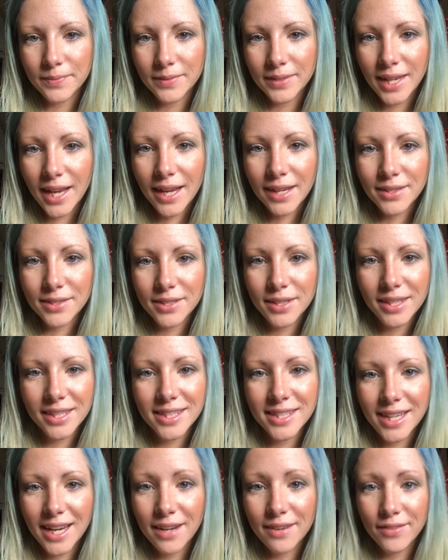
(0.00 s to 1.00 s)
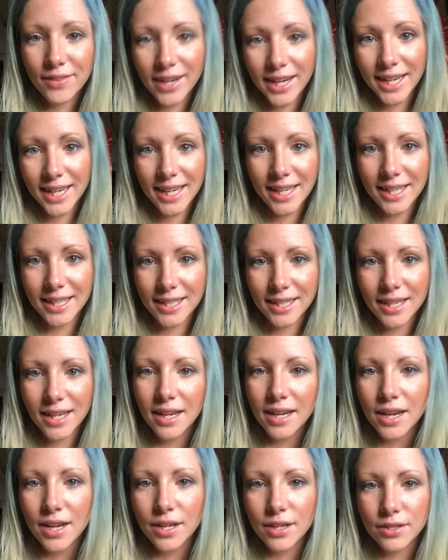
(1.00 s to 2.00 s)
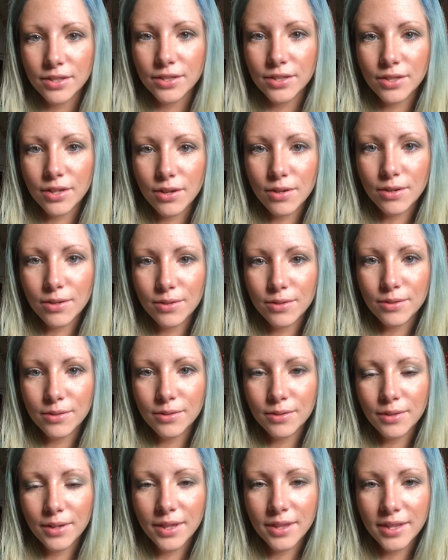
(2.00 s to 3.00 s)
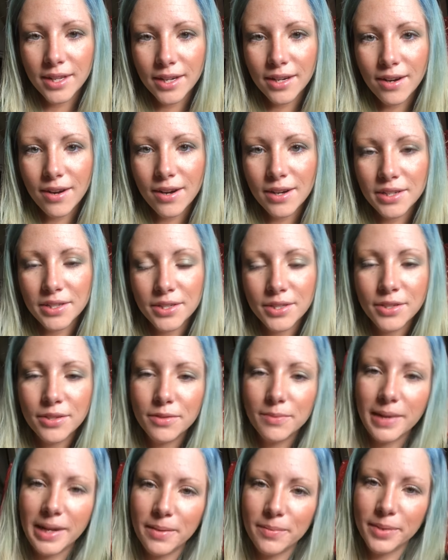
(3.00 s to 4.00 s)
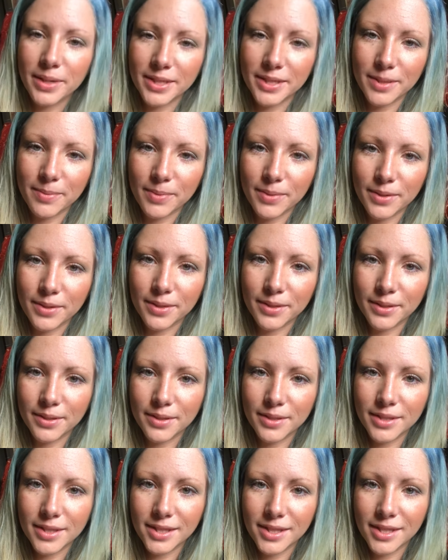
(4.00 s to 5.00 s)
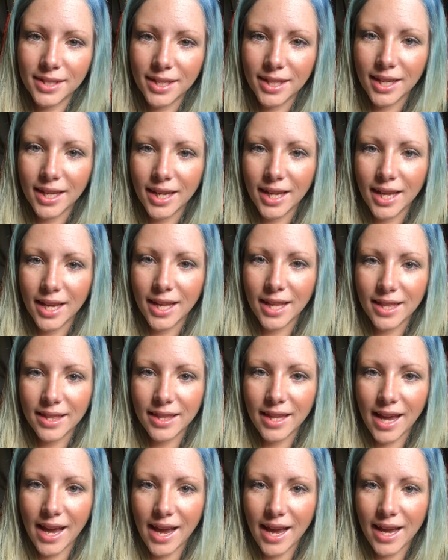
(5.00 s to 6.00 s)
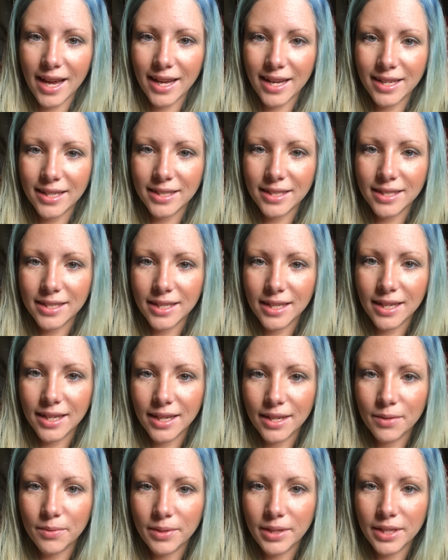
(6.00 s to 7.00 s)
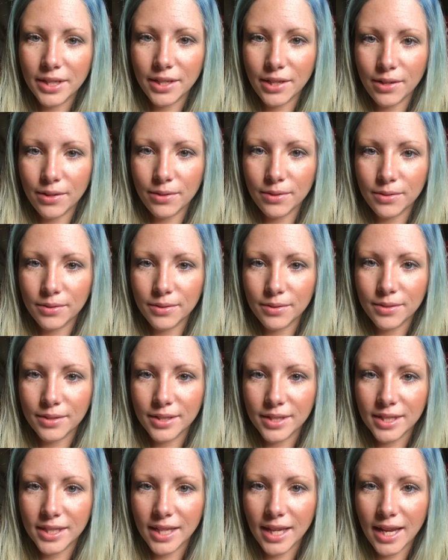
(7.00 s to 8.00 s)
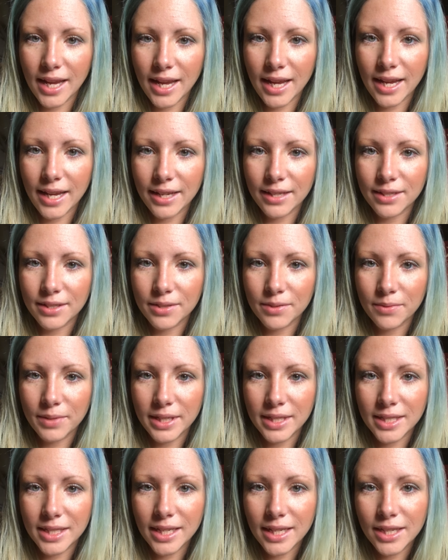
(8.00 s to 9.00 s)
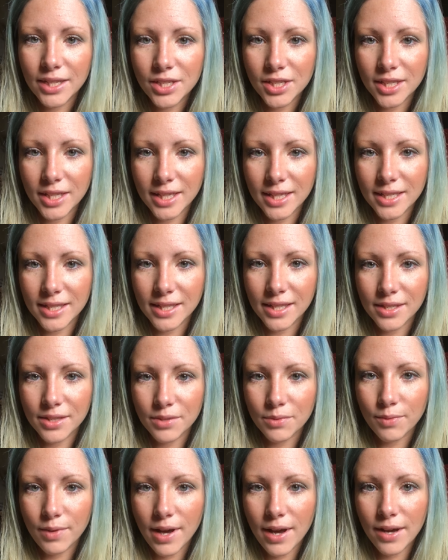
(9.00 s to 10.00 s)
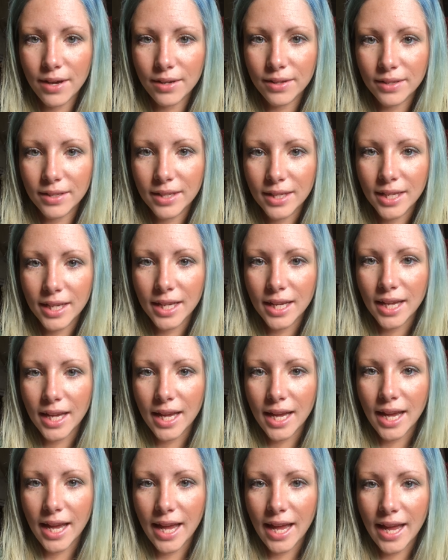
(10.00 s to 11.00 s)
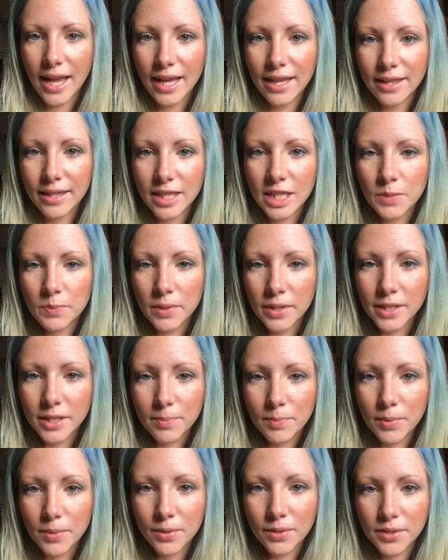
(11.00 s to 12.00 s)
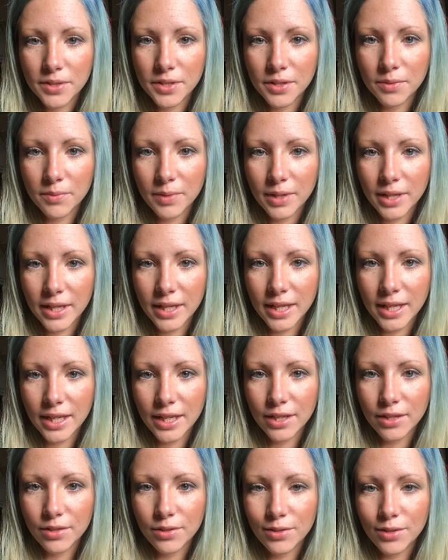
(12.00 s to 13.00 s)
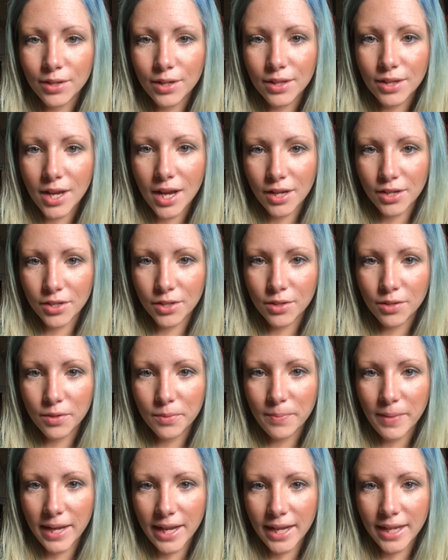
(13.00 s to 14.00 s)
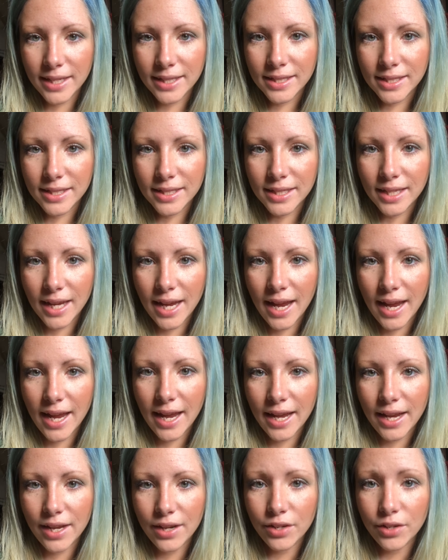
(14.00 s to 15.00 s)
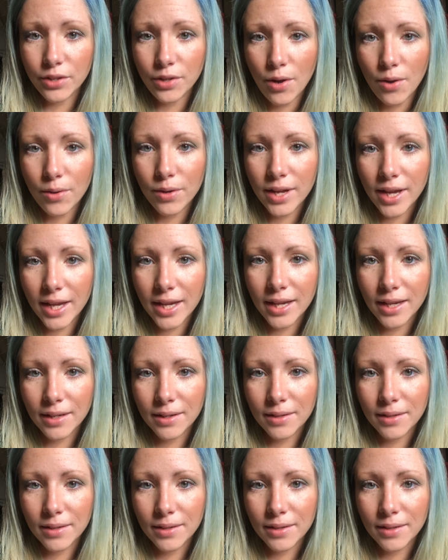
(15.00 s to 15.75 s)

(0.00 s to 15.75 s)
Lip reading: yeah, so let's dive right in. So there are two main principles that we use, and we teach this as well. And these principles are really neurological based and yoga